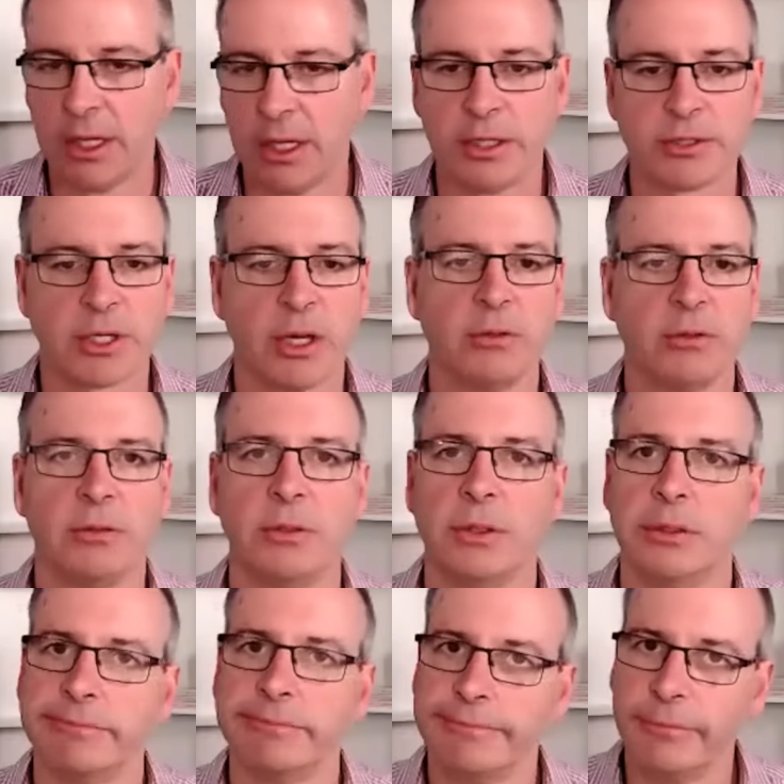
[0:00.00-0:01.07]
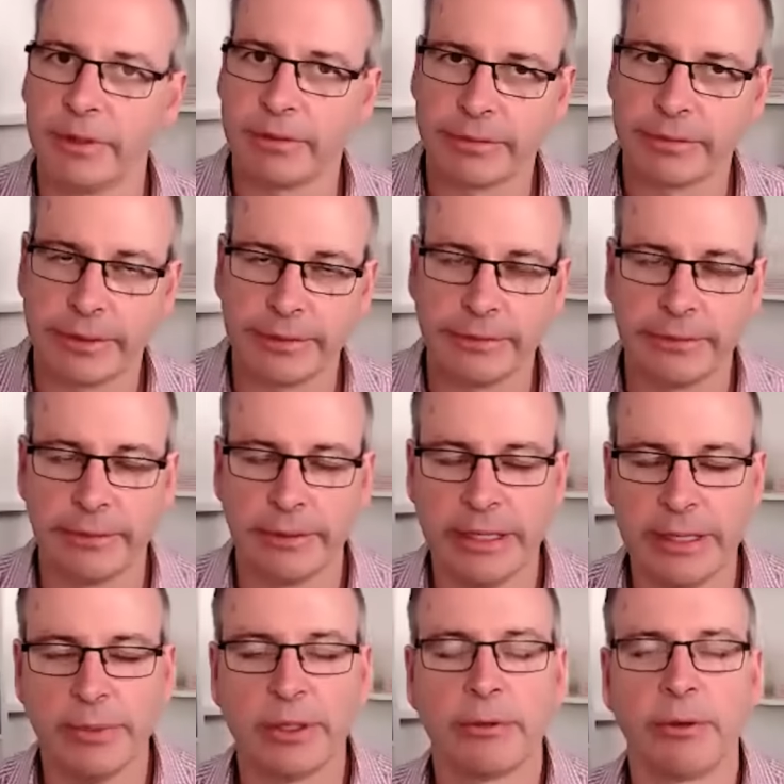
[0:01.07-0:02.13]
So with the
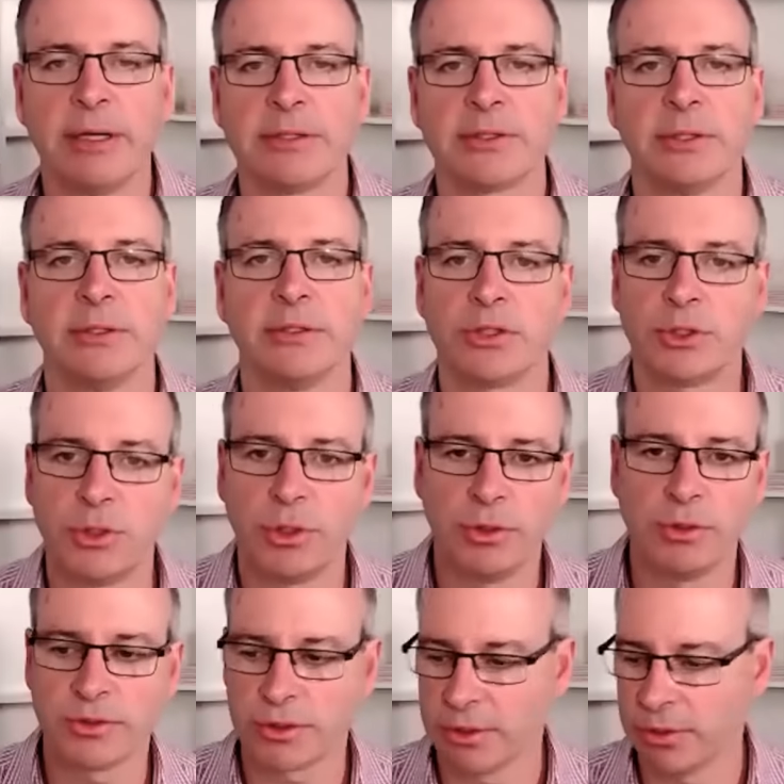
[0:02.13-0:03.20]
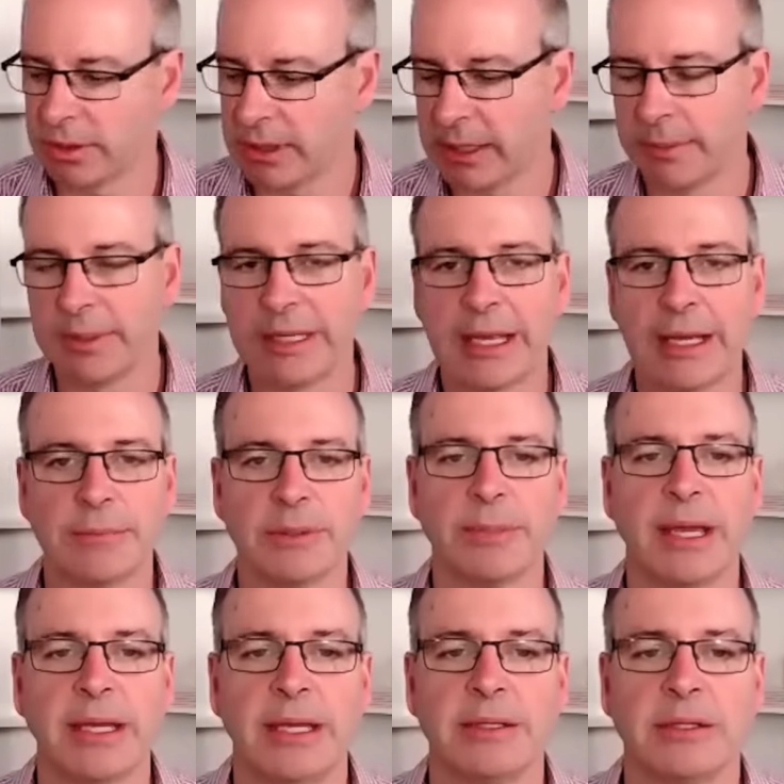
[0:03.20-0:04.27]
immigrants and the students who are going to be coming
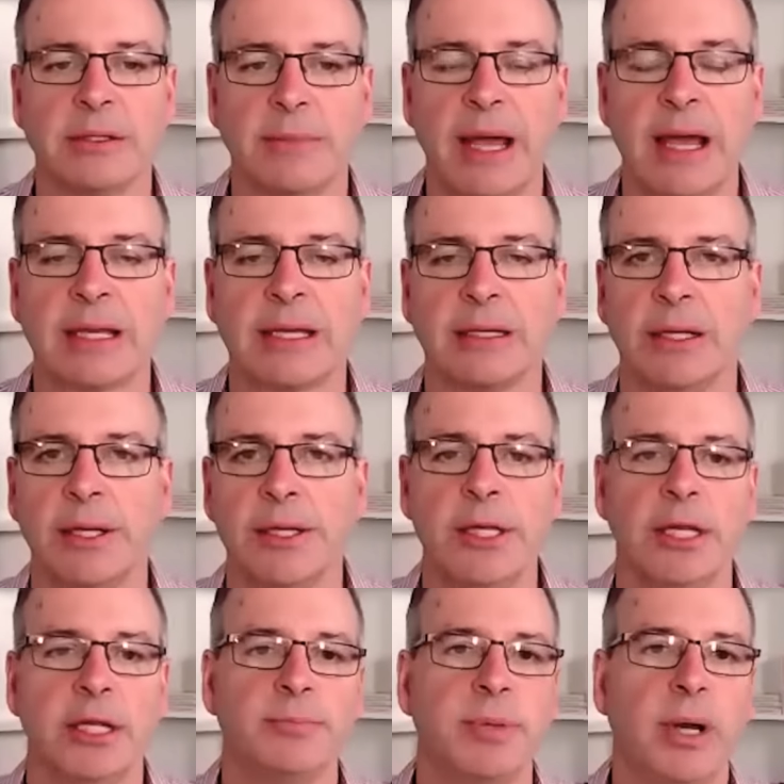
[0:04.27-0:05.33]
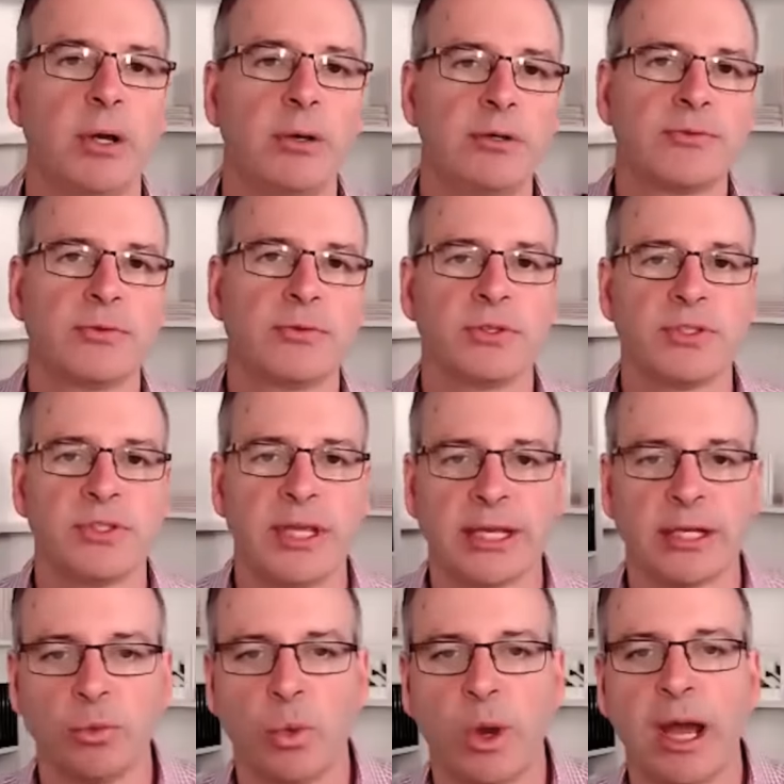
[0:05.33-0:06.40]
back into the market, it bodes for a
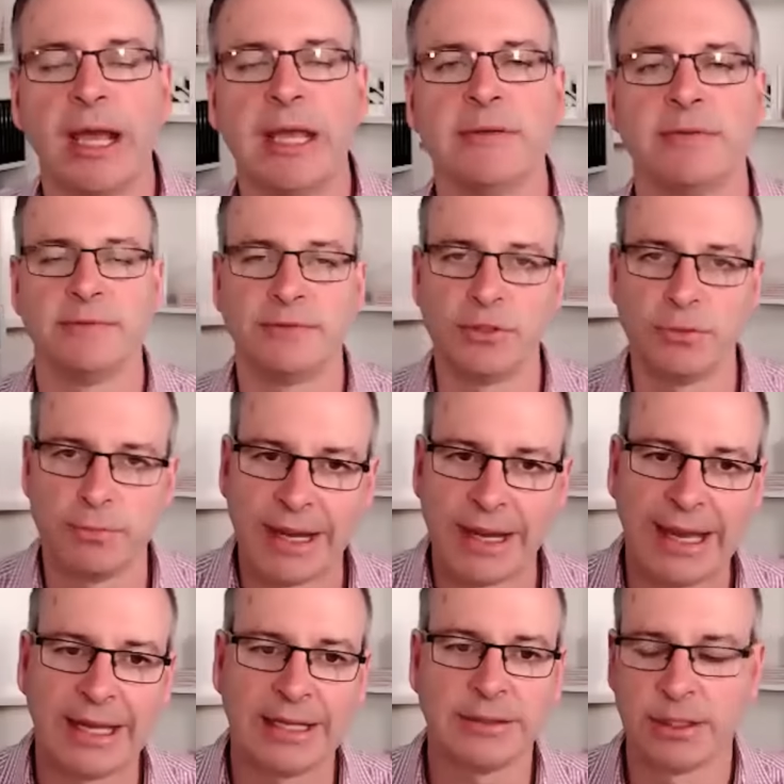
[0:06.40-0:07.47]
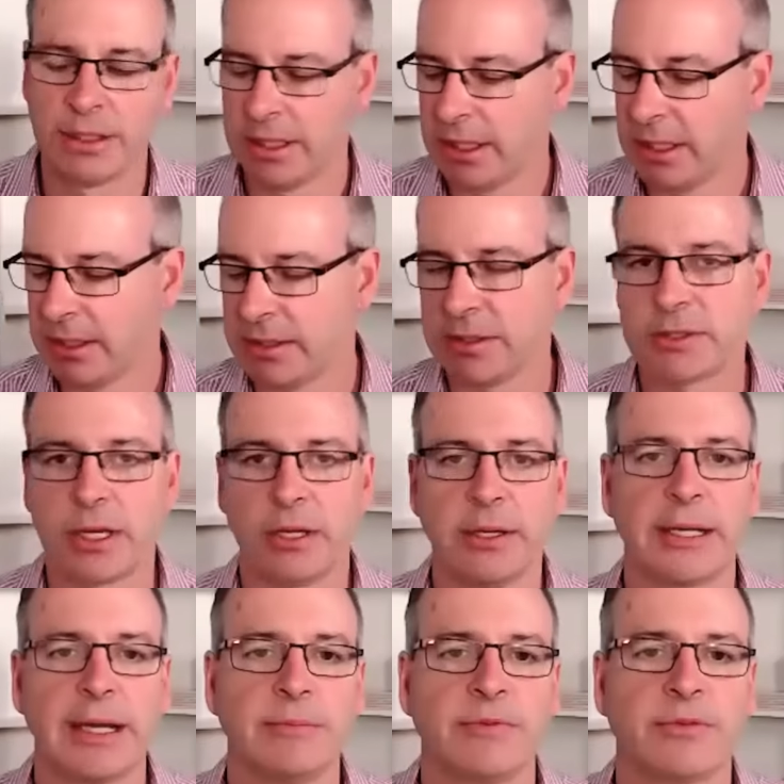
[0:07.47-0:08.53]
second wave demand that's going to
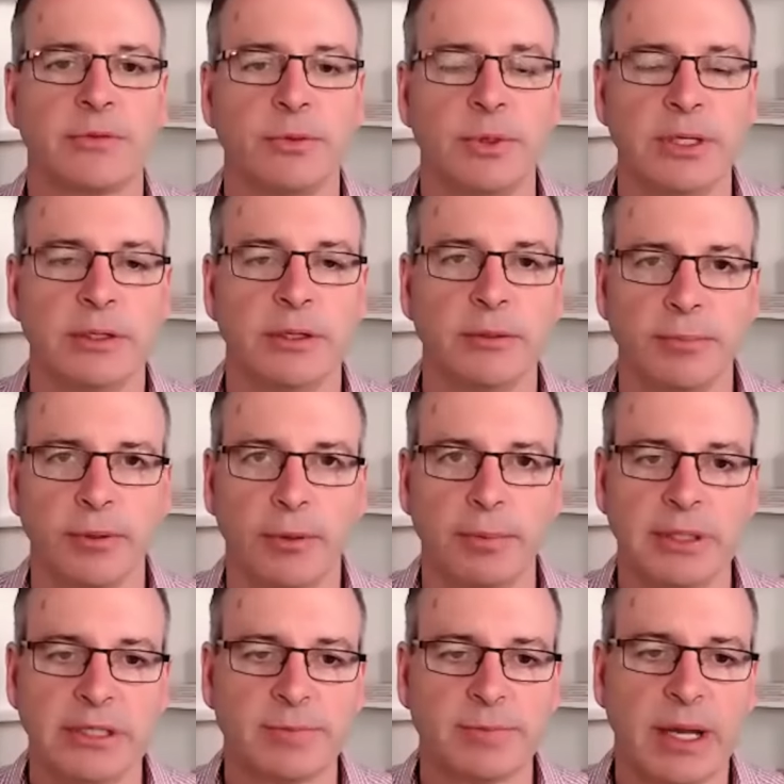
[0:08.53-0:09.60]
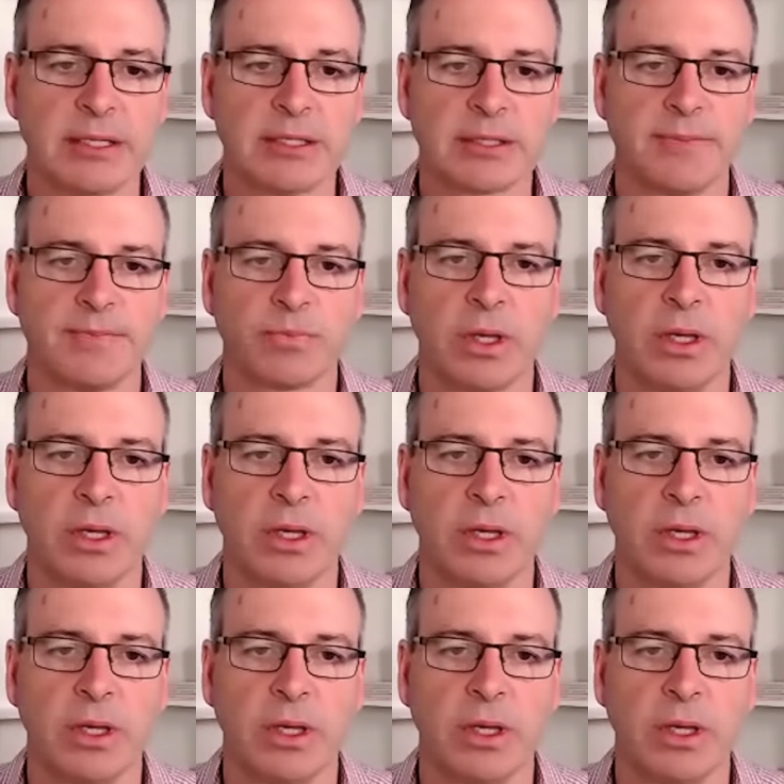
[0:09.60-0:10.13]
come through into the property space.